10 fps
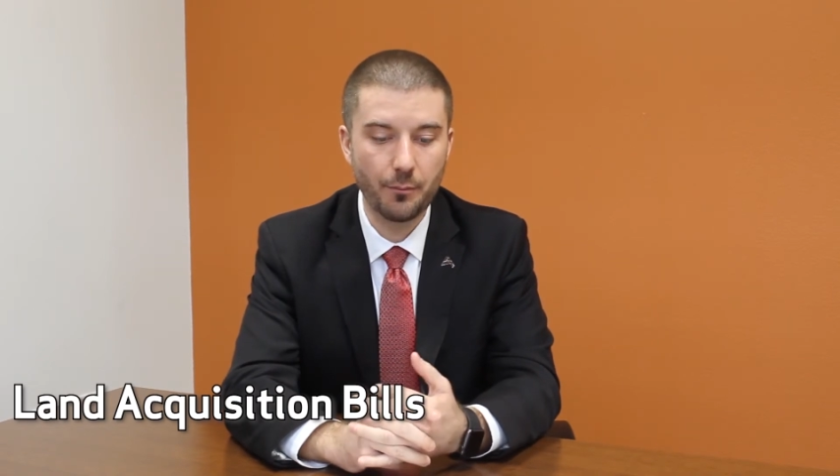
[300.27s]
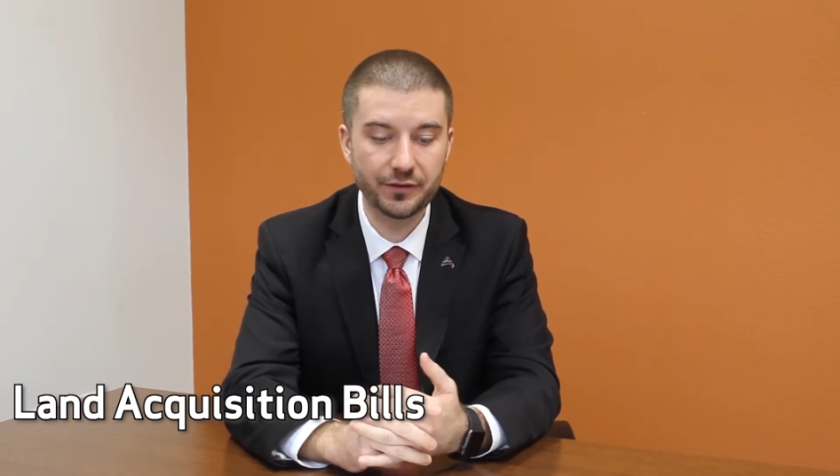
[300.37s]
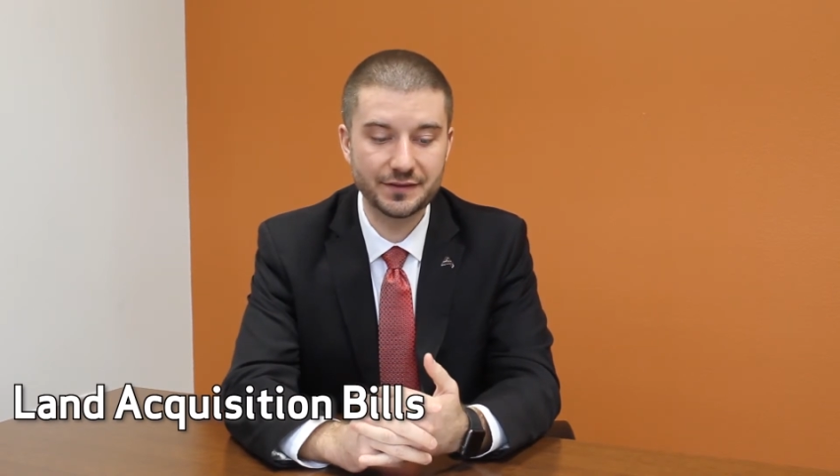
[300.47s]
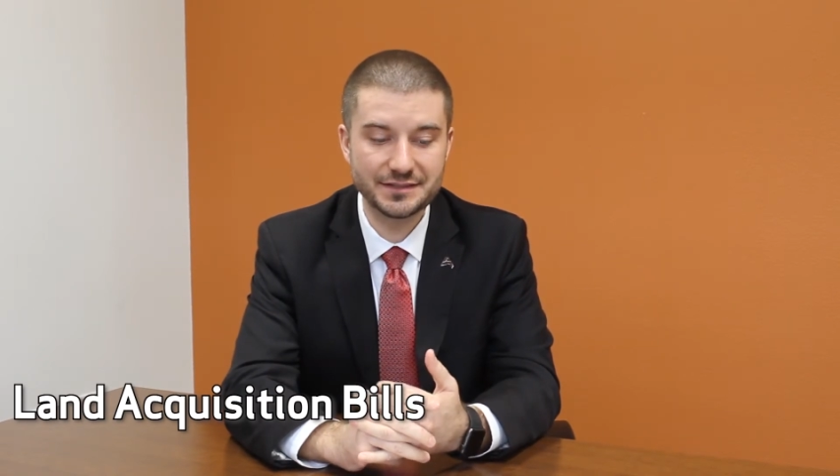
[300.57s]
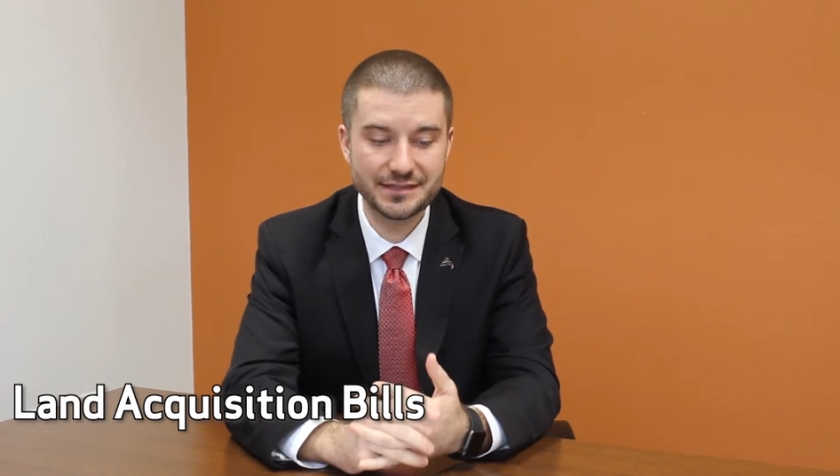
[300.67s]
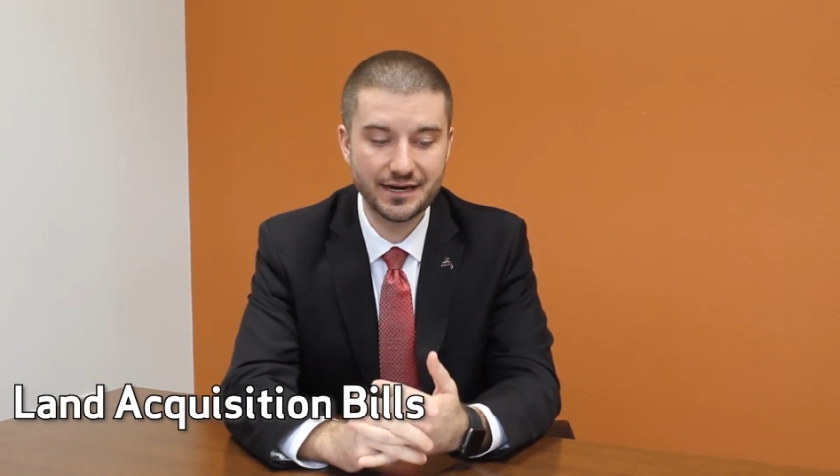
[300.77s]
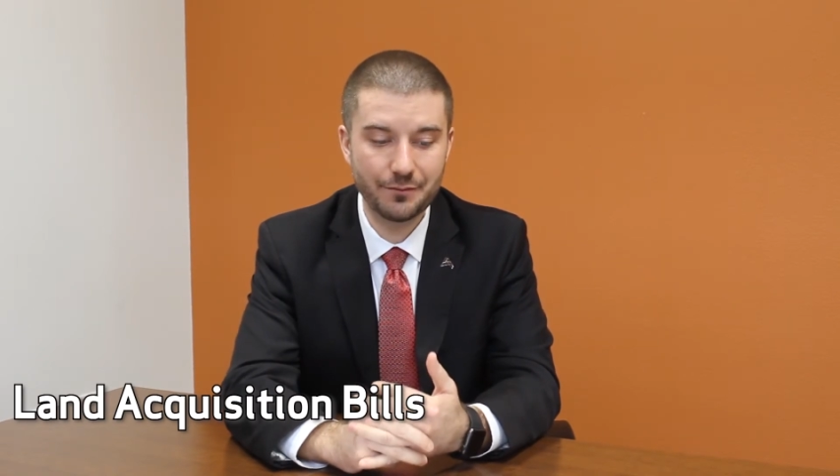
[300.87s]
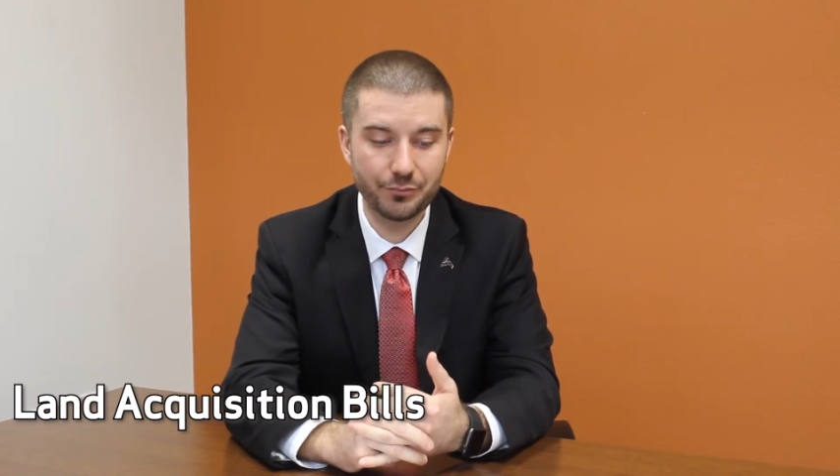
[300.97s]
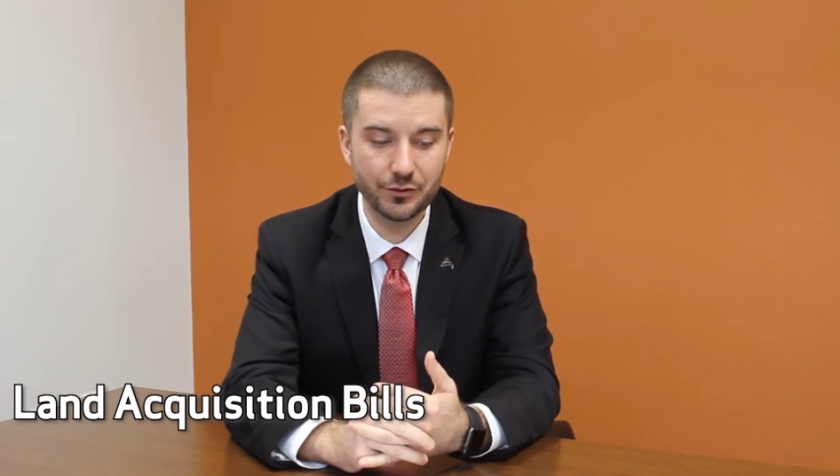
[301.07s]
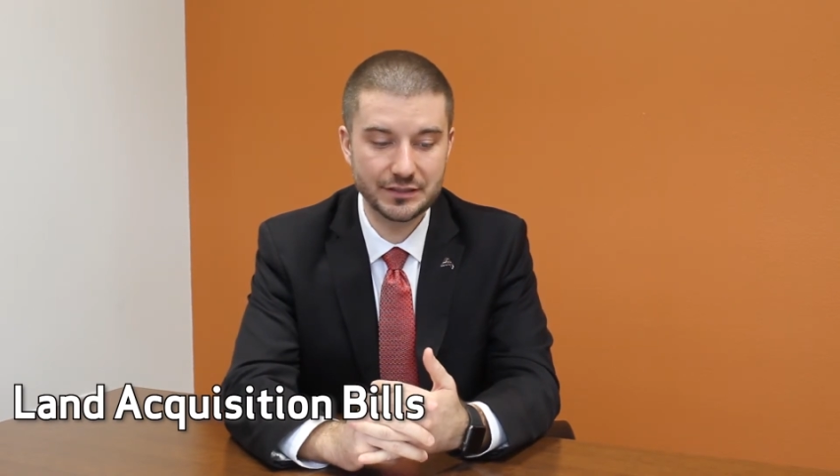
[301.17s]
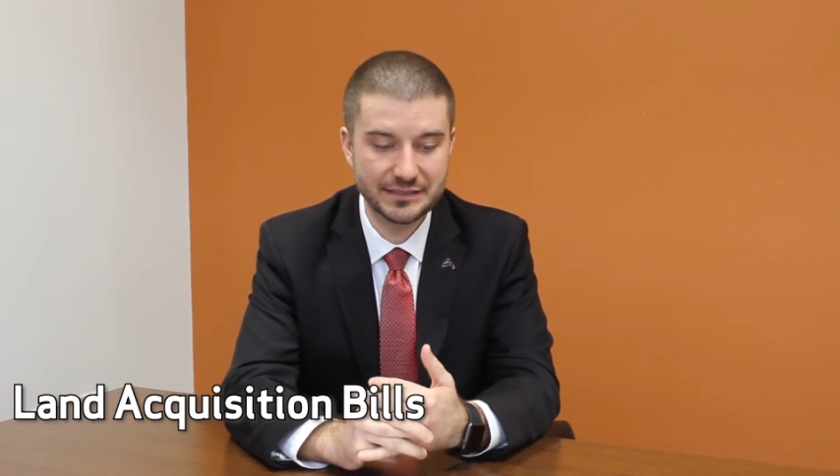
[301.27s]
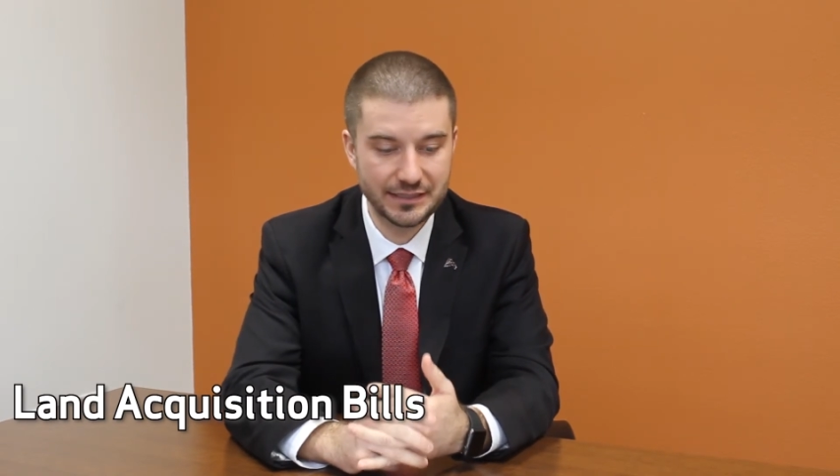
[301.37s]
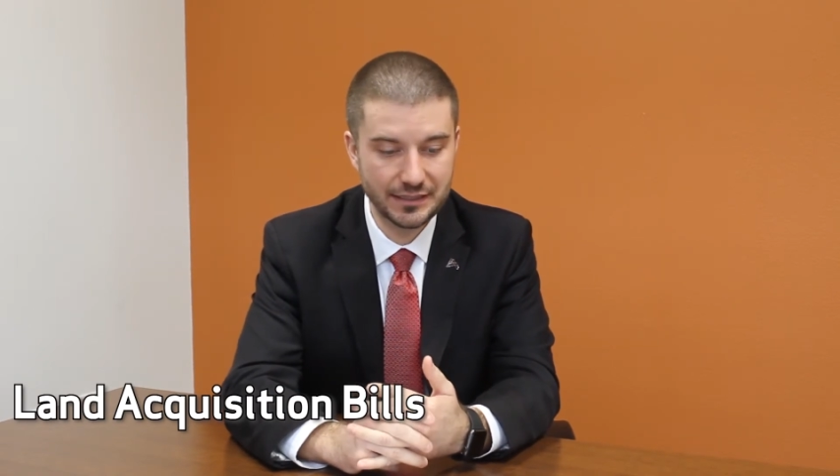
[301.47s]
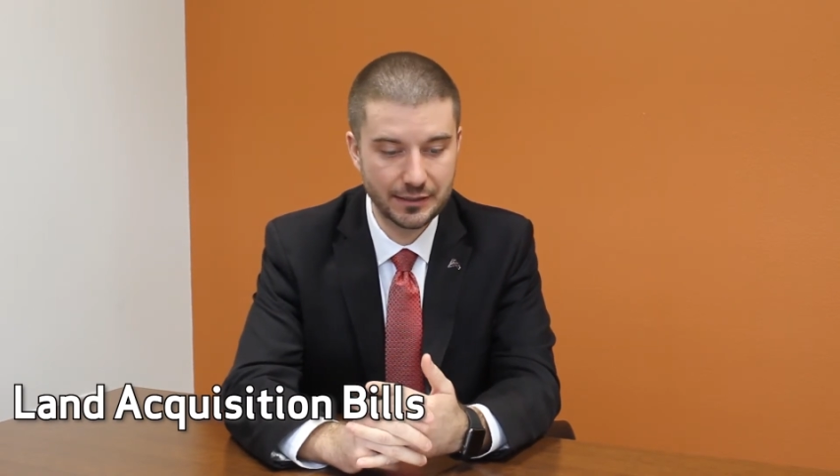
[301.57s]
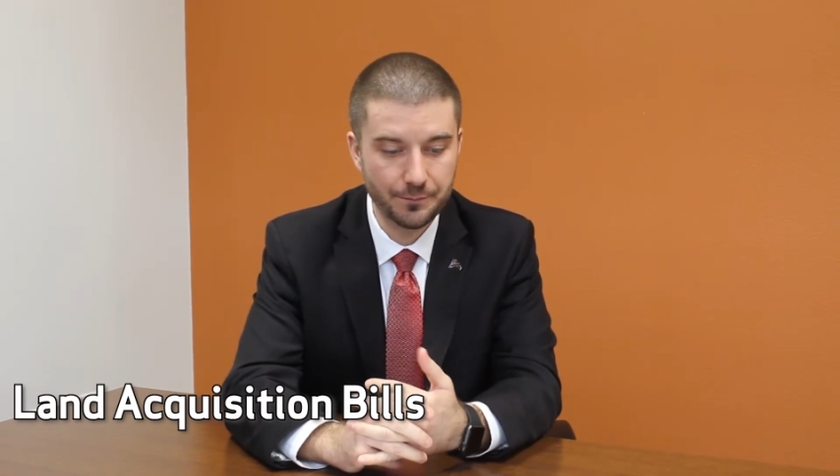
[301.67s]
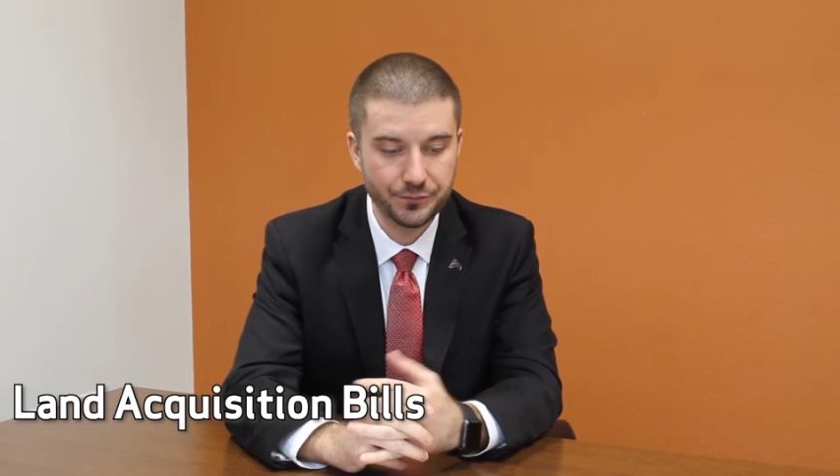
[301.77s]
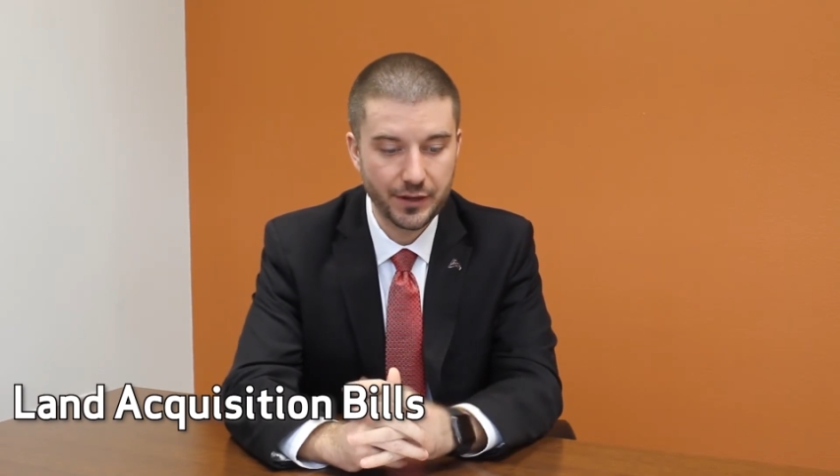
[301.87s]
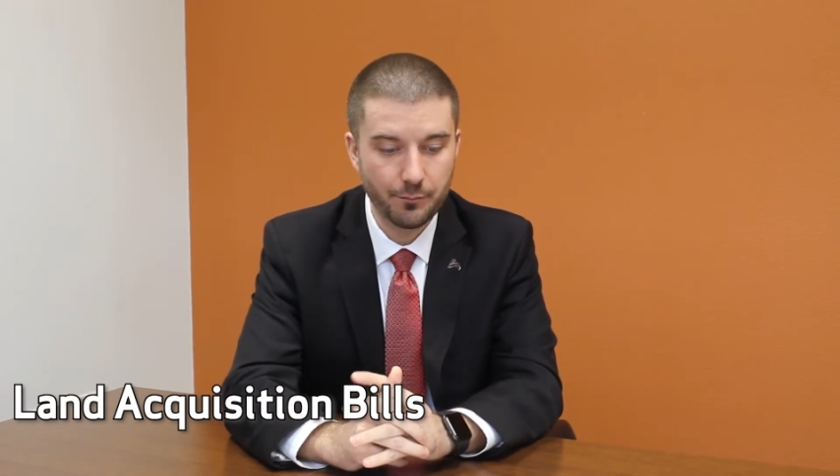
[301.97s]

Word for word: But the Senate bill did